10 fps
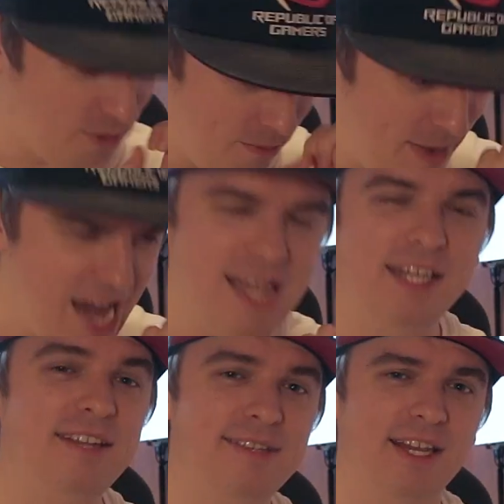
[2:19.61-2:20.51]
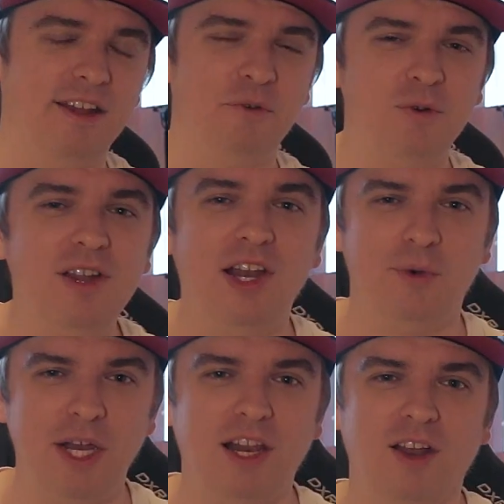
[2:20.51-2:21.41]
main thing that I
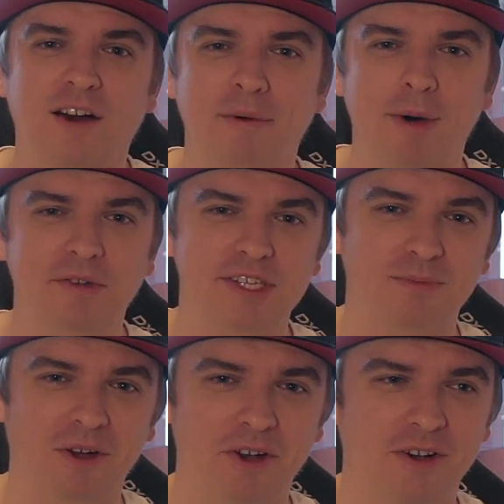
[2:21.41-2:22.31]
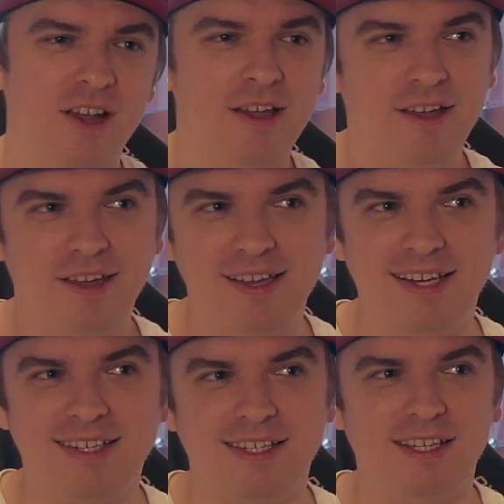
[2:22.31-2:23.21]
really love about this monitor
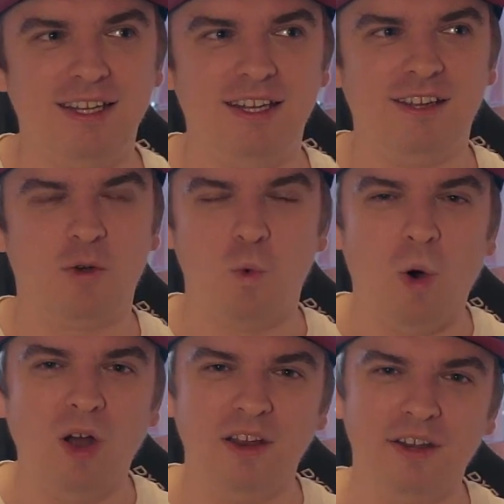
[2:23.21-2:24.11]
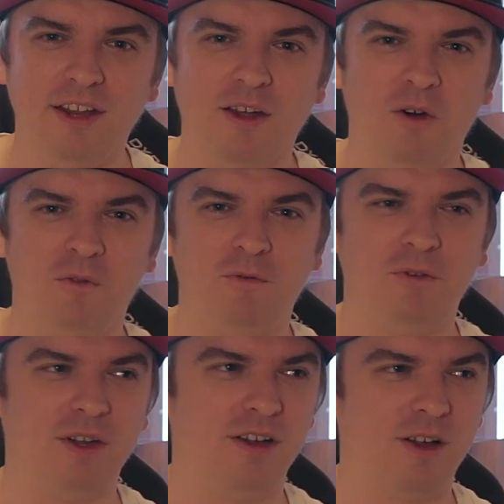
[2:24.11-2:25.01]
is the quality of
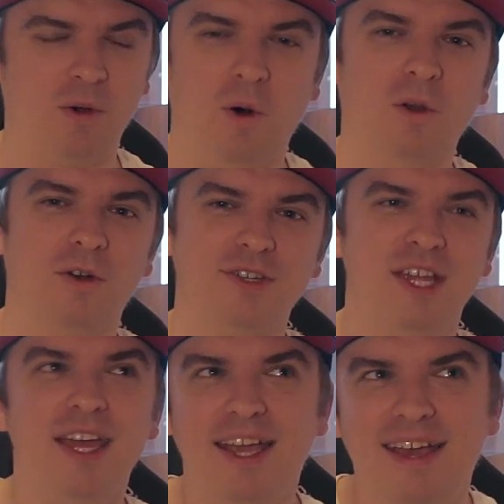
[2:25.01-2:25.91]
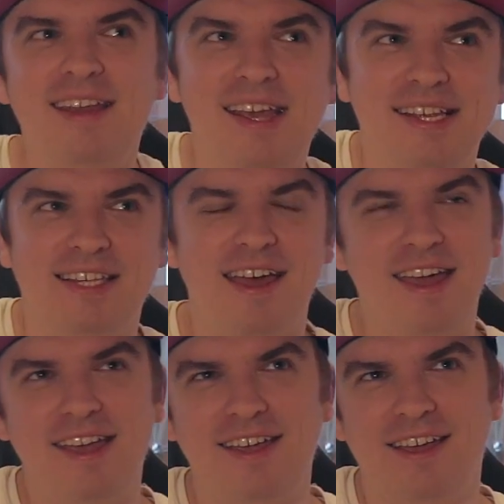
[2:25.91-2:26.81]
colors. It is
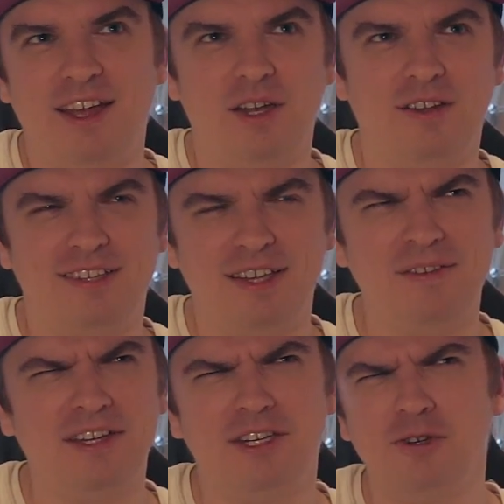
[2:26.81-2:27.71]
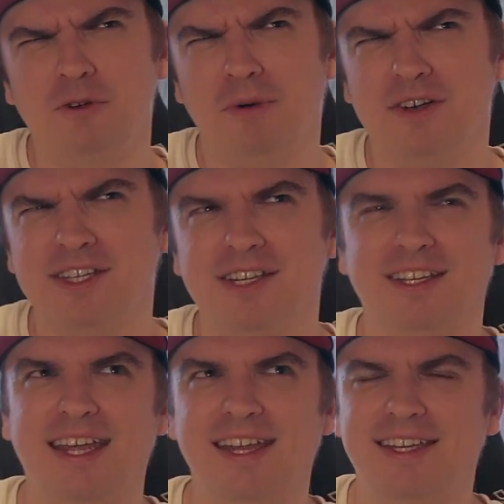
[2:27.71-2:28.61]
a
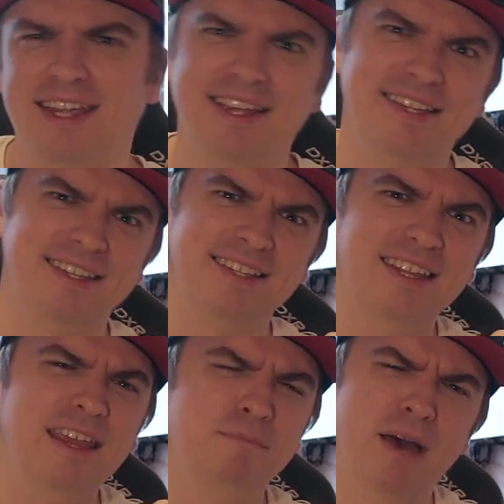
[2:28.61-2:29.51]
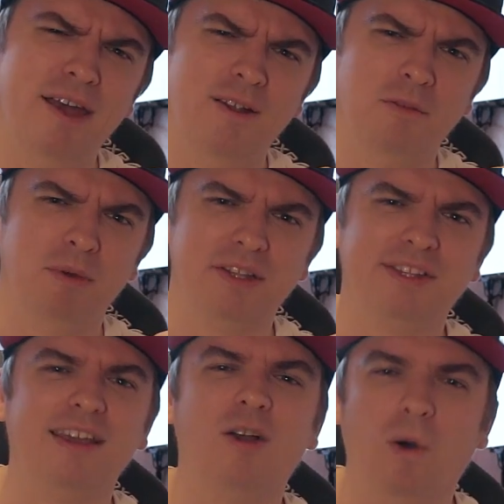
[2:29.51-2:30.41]
72% NTSC panel,
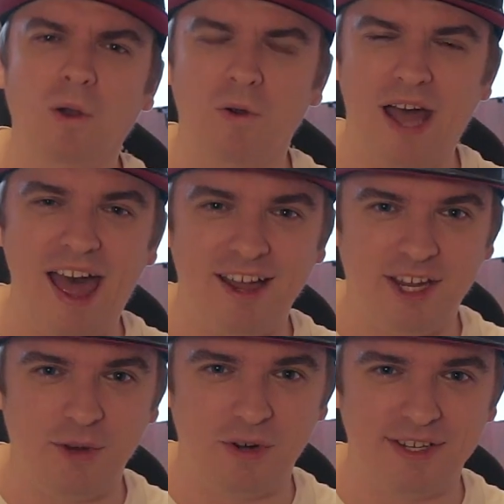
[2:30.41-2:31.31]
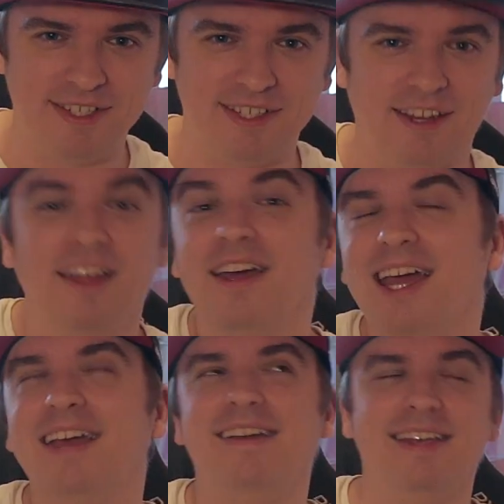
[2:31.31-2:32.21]
but the color accuracy
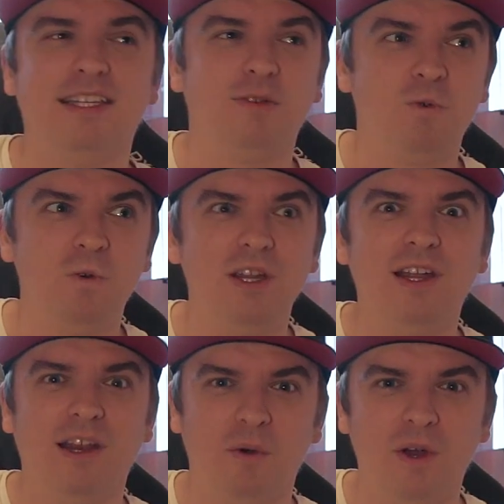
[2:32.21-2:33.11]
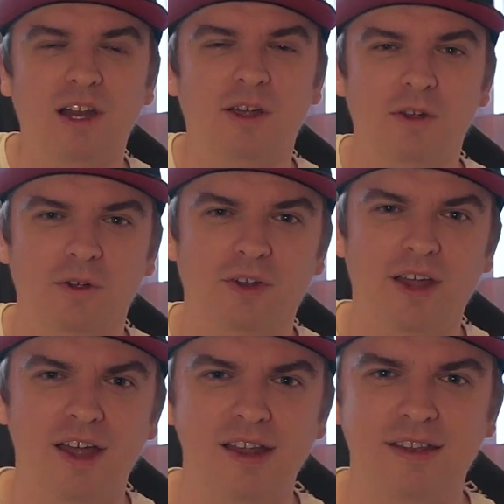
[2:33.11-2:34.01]
is really good,
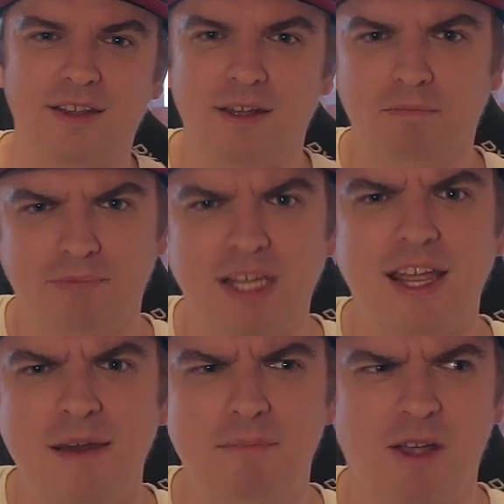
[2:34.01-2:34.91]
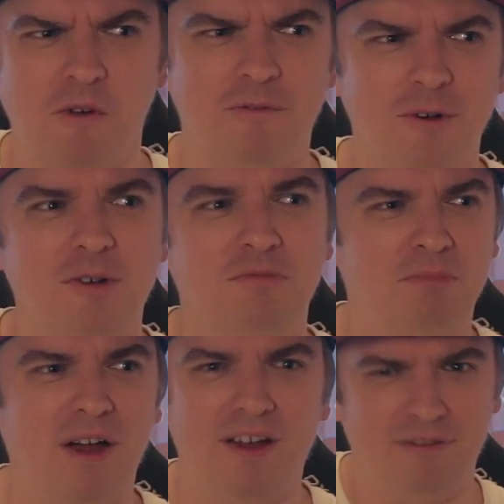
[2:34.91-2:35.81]
and that can be confirmed
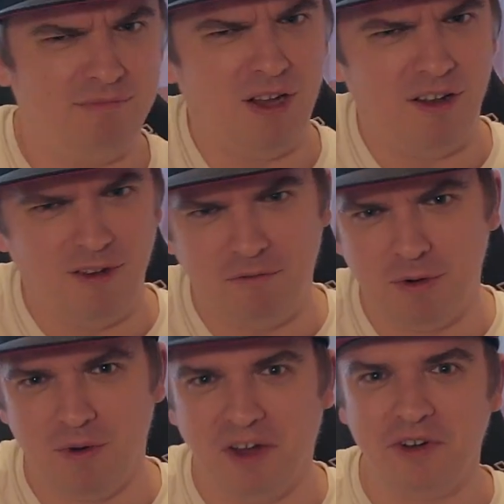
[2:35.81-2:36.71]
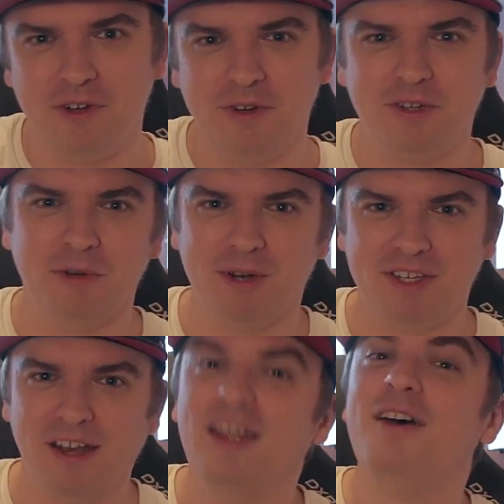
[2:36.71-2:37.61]
by a few other YouTubers
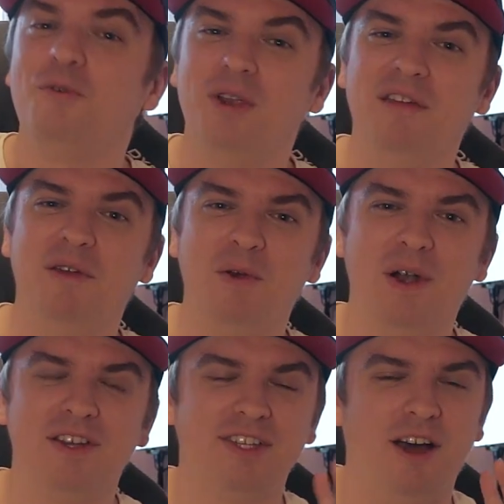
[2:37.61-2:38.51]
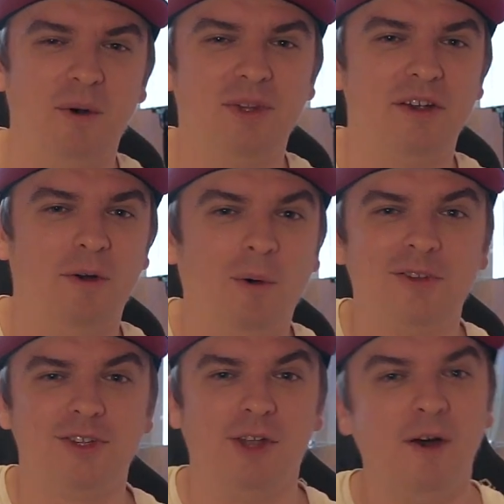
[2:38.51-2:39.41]
and reviewers out there
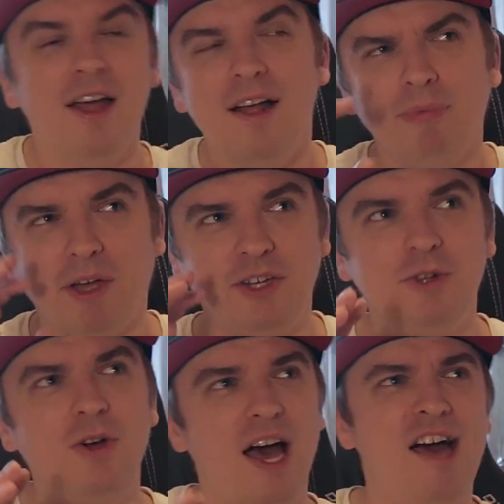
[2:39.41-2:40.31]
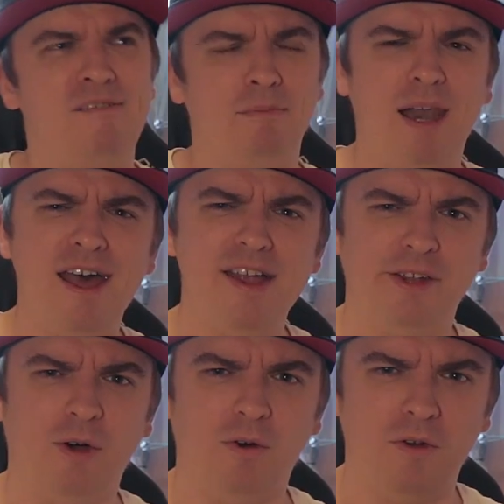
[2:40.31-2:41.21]
also. Now, I do have a
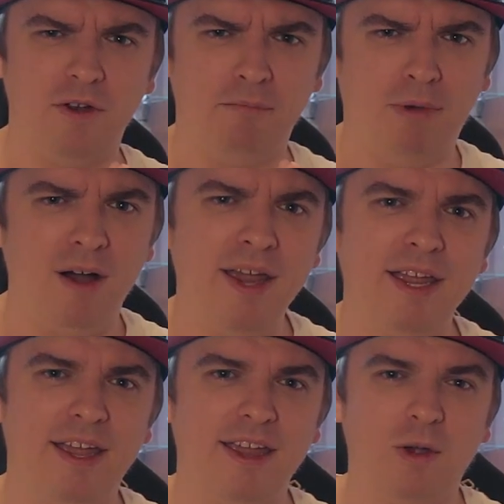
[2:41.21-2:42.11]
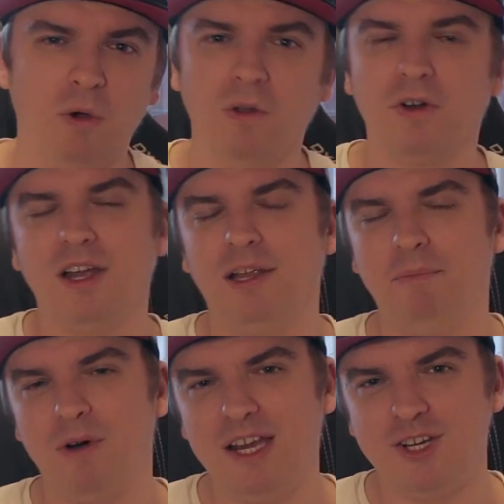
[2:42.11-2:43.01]
plan on buying a color
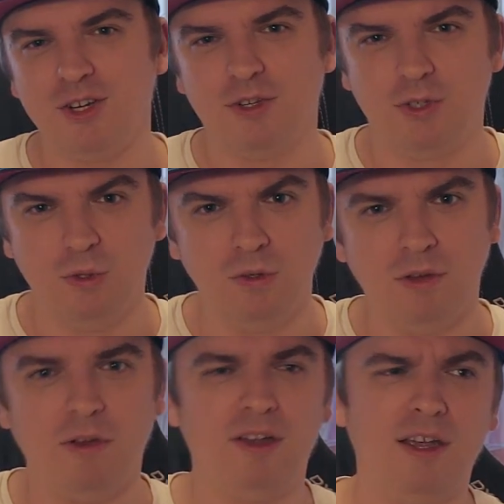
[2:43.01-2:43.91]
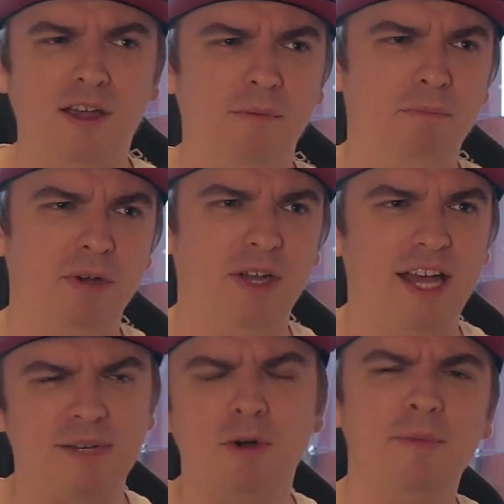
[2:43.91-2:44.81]
calibration tool, but
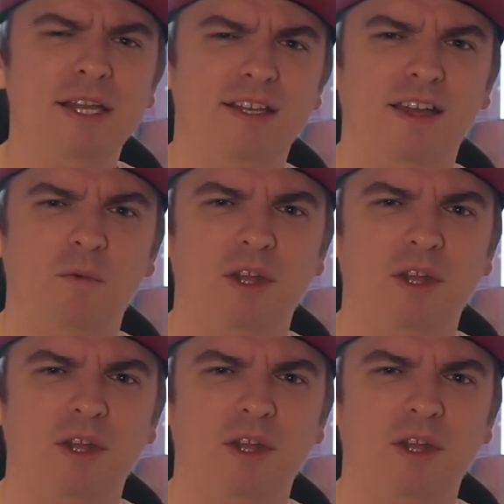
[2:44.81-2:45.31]
at the moment